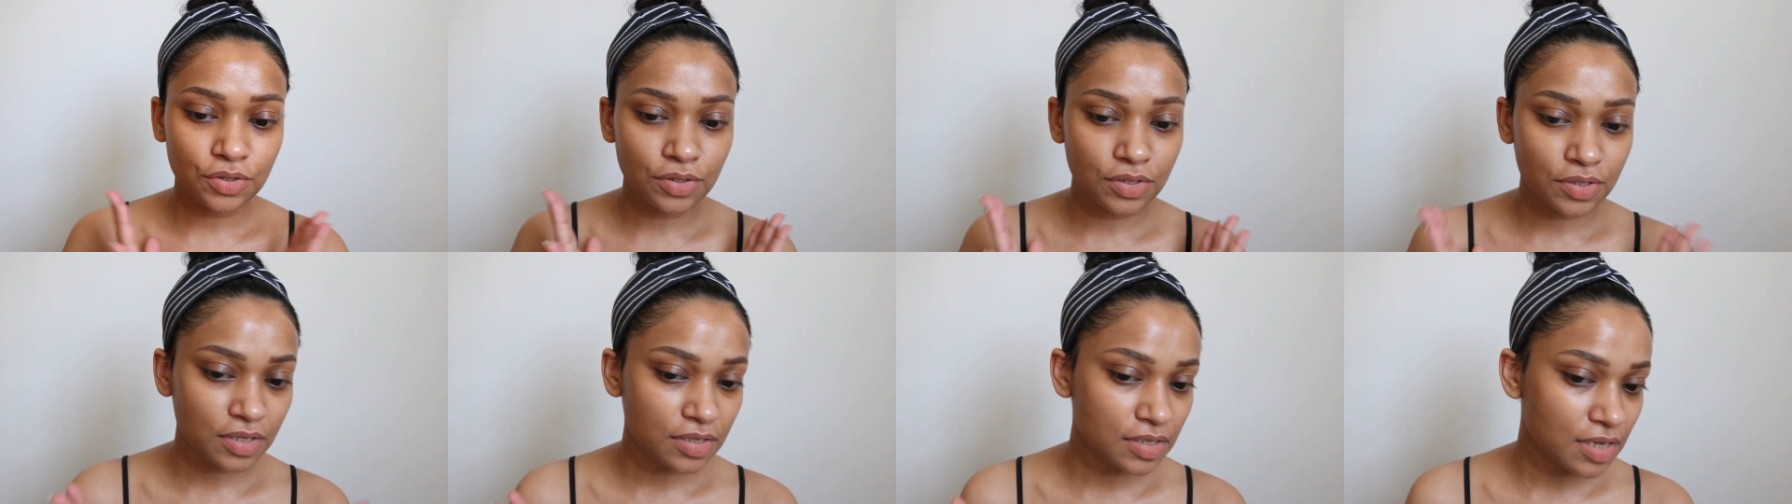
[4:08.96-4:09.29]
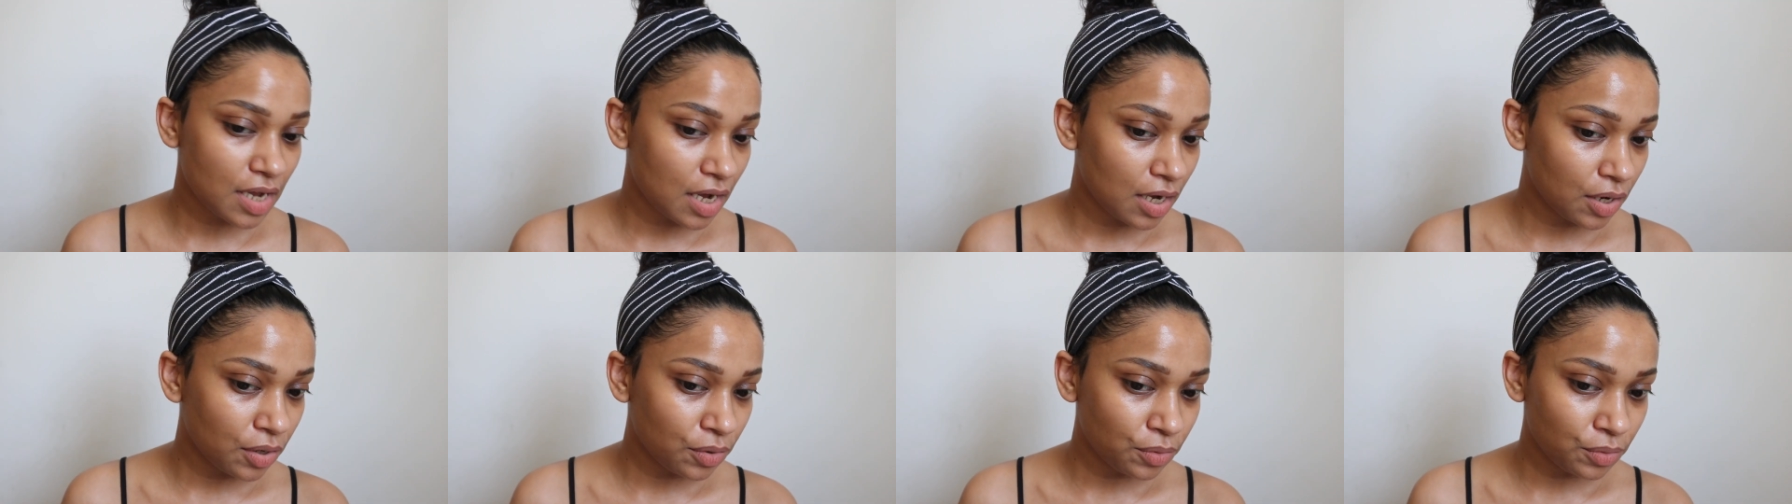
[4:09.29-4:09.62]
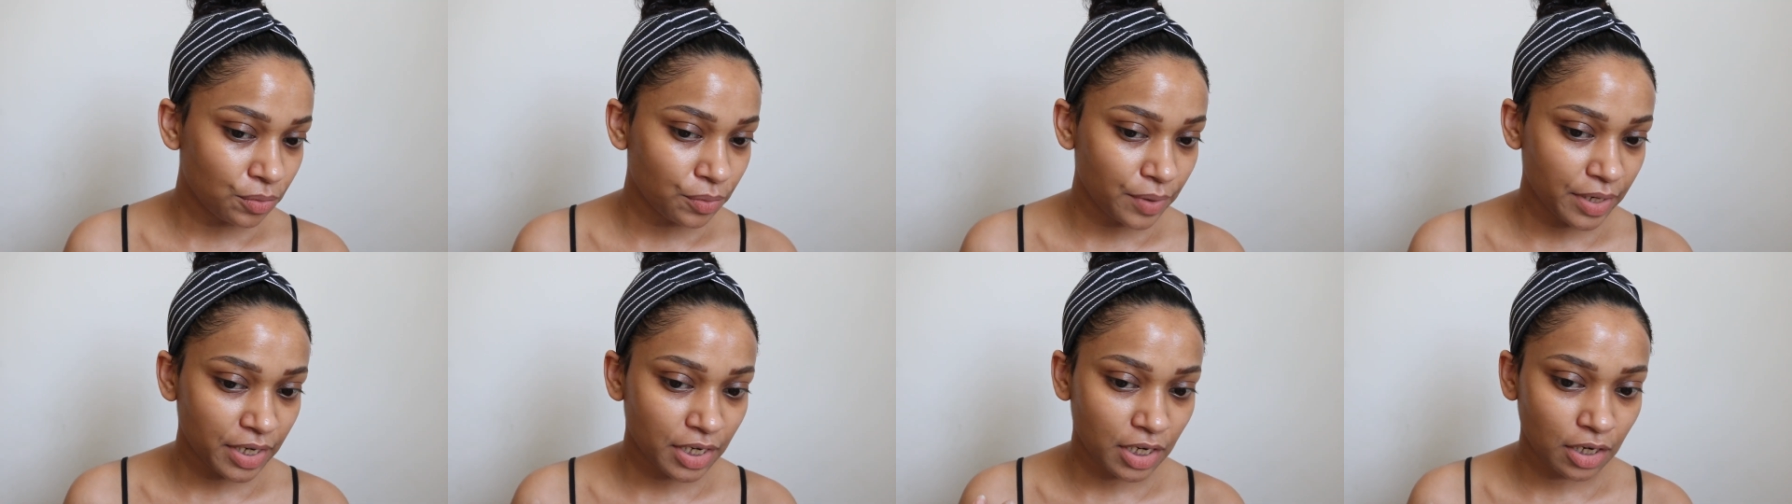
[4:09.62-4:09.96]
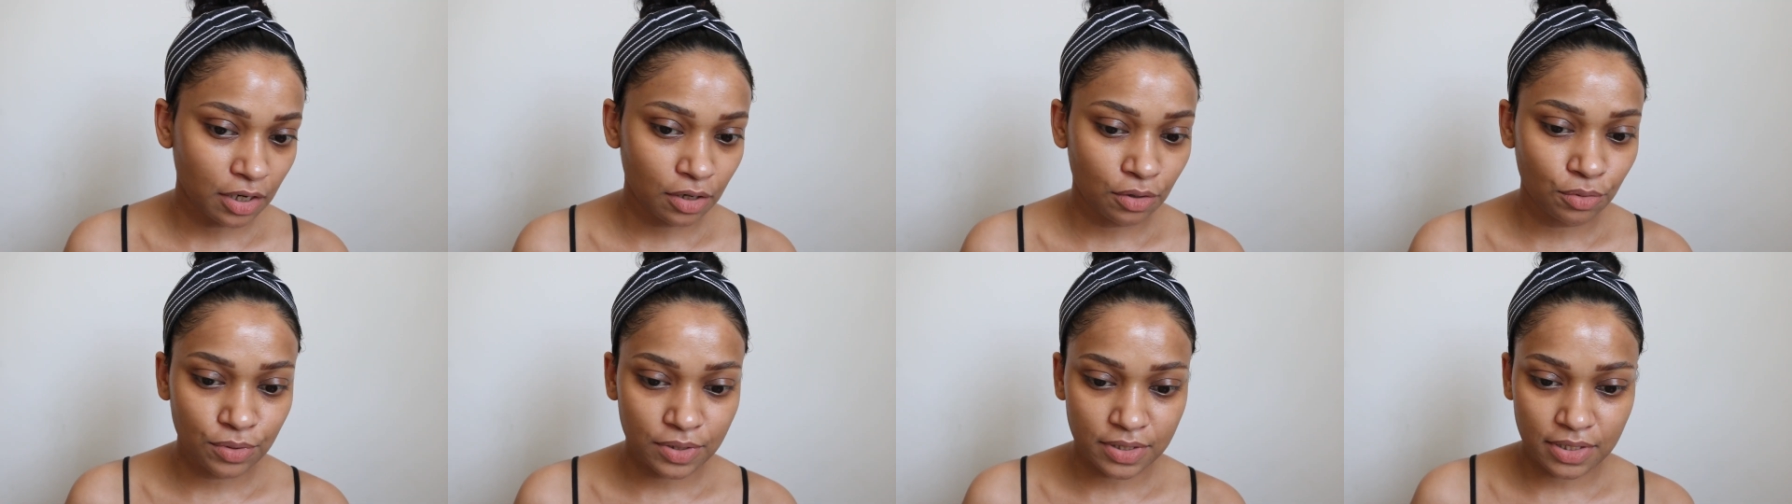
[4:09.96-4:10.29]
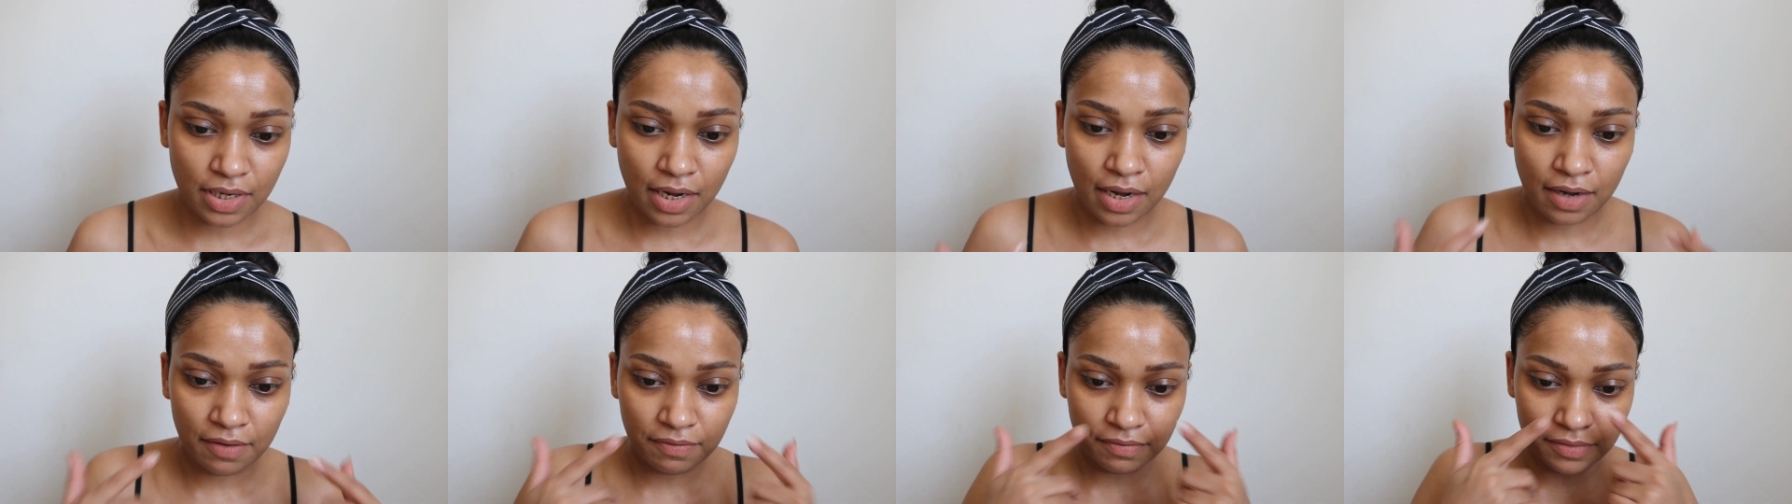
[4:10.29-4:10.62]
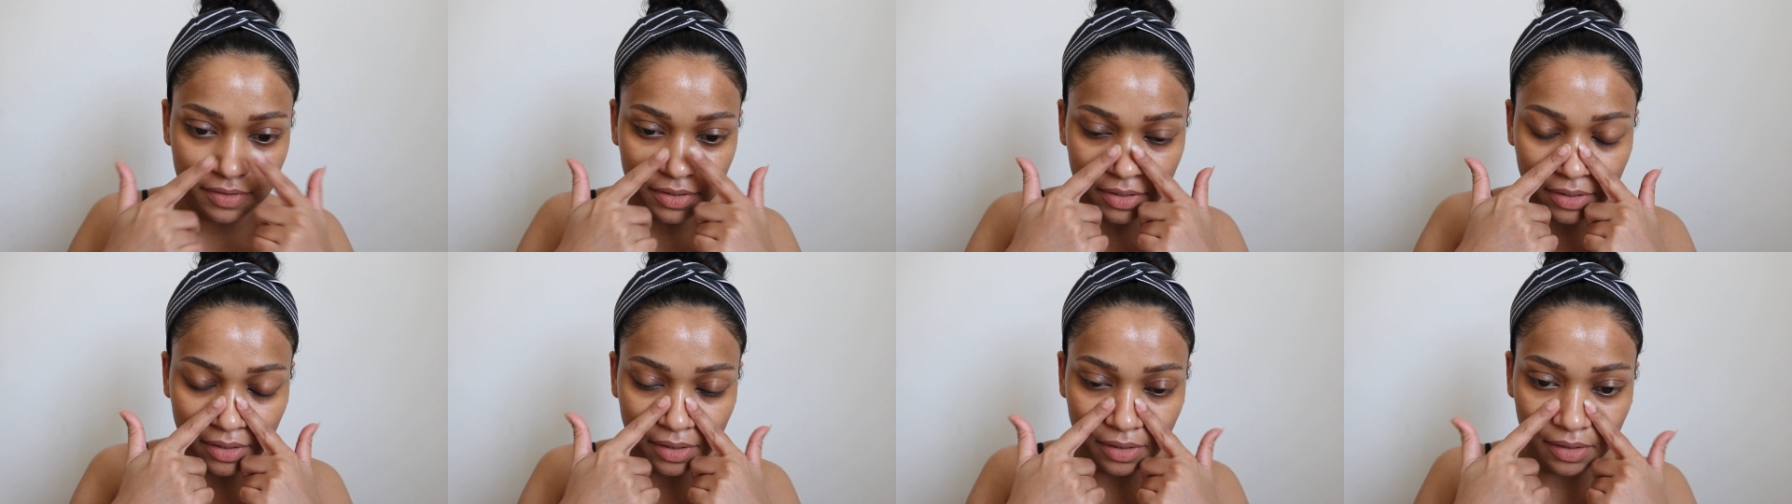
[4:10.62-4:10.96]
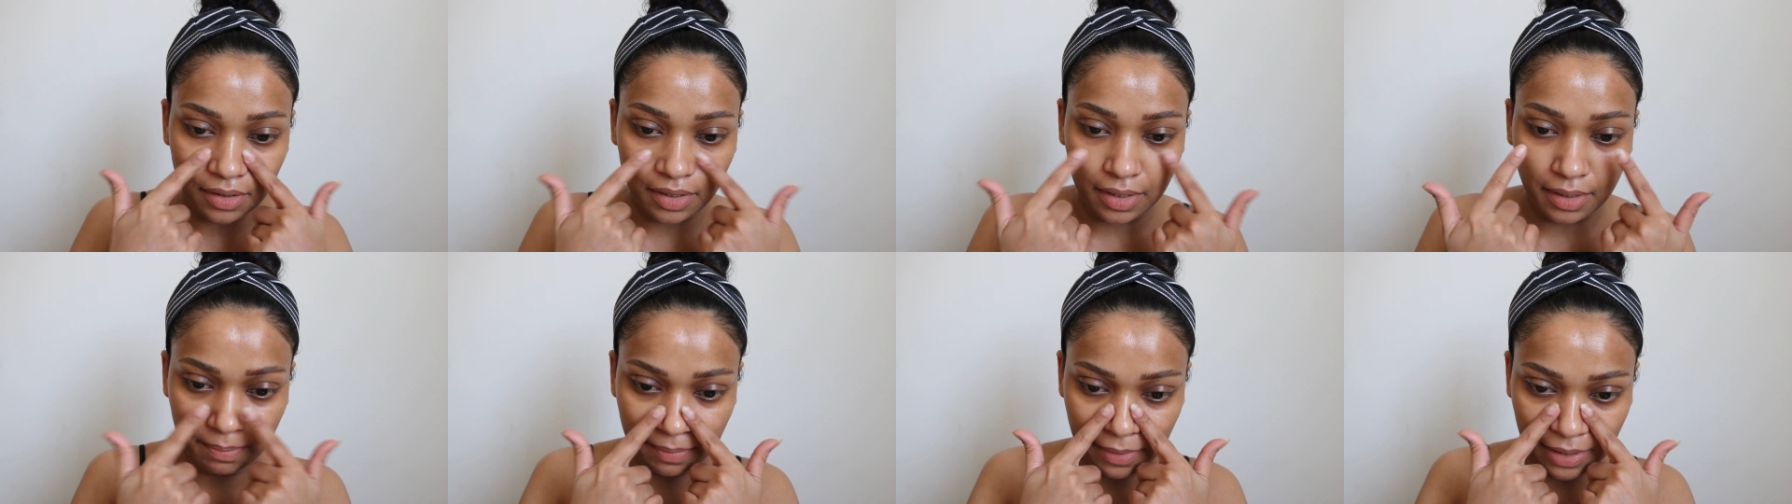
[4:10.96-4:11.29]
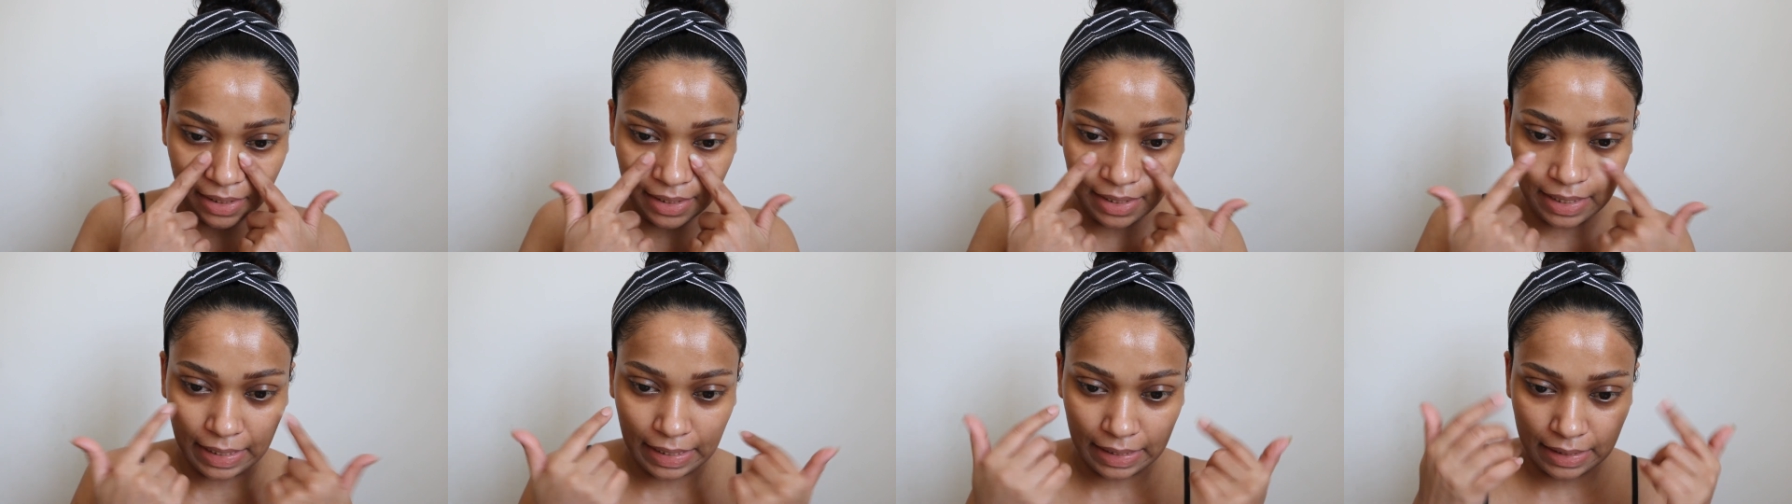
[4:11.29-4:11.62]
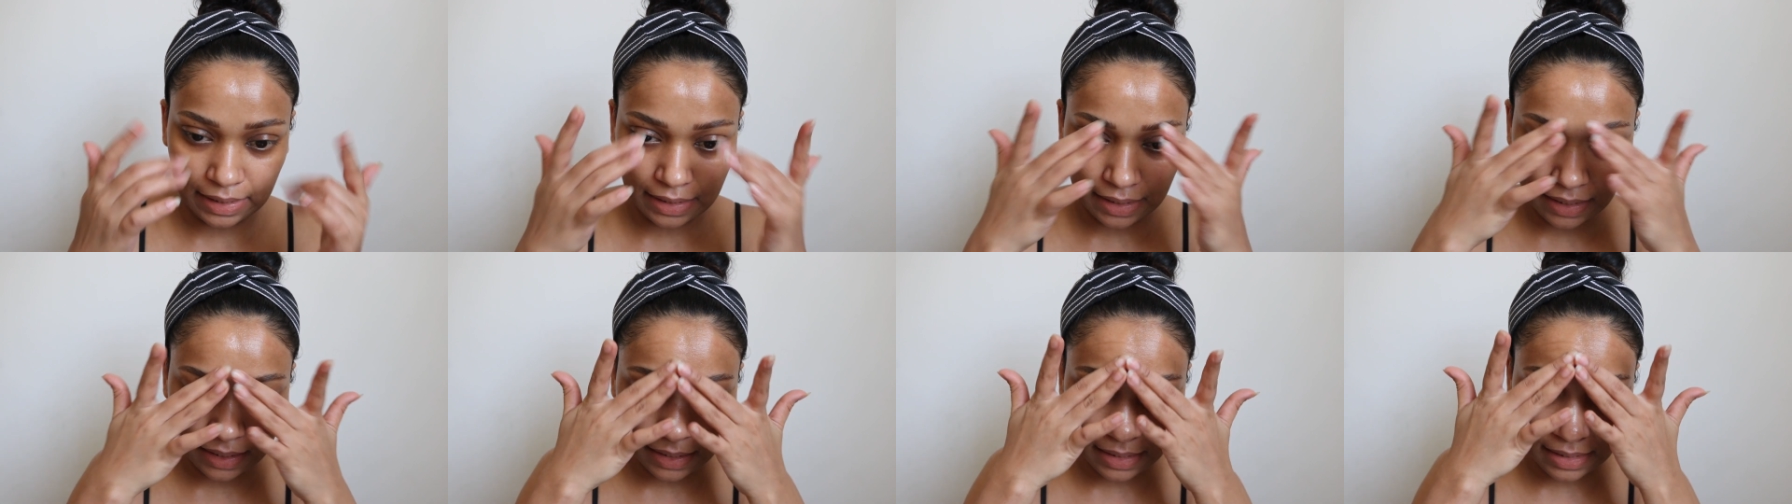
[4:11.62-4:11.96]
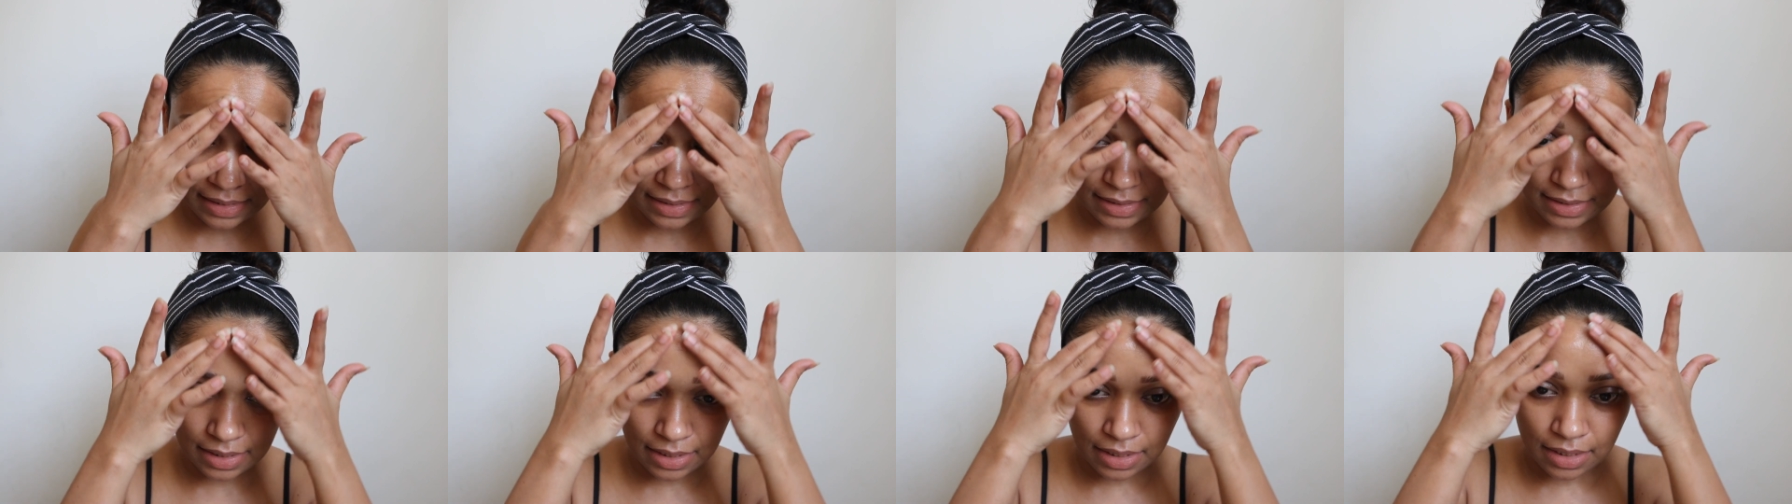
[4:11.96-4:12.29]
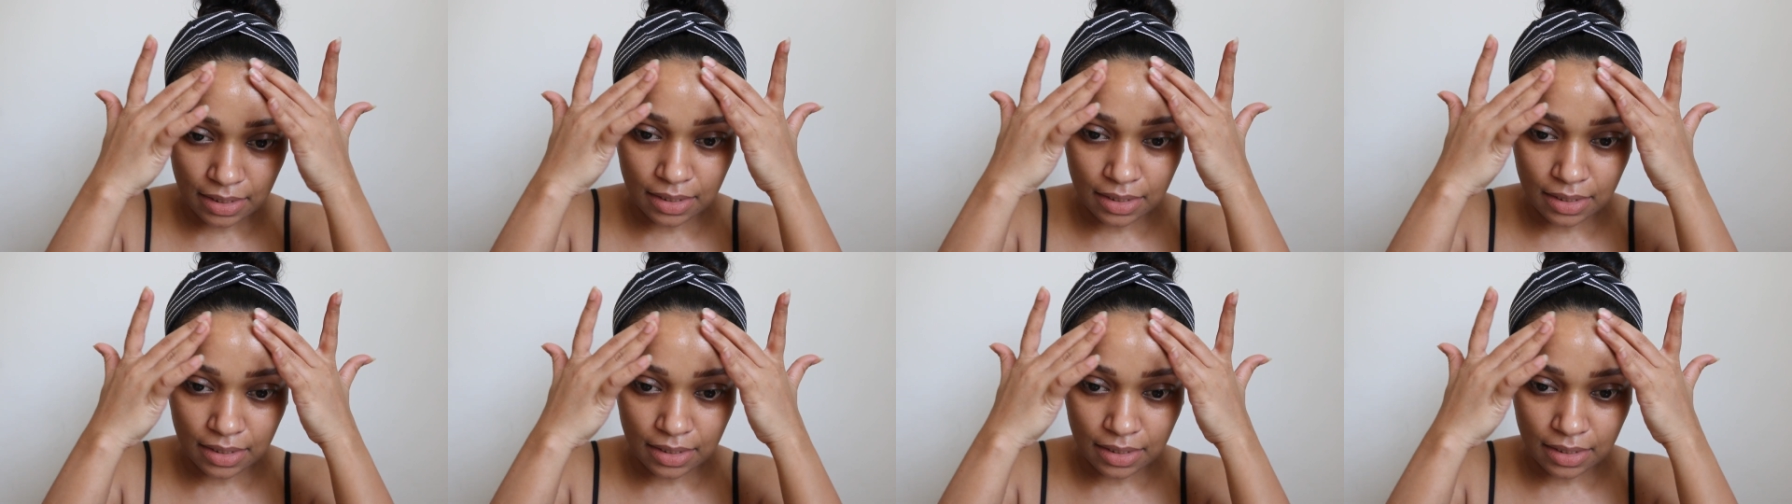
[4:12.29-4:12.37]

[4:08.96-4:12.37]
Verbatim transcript: This is how it looks after applying it.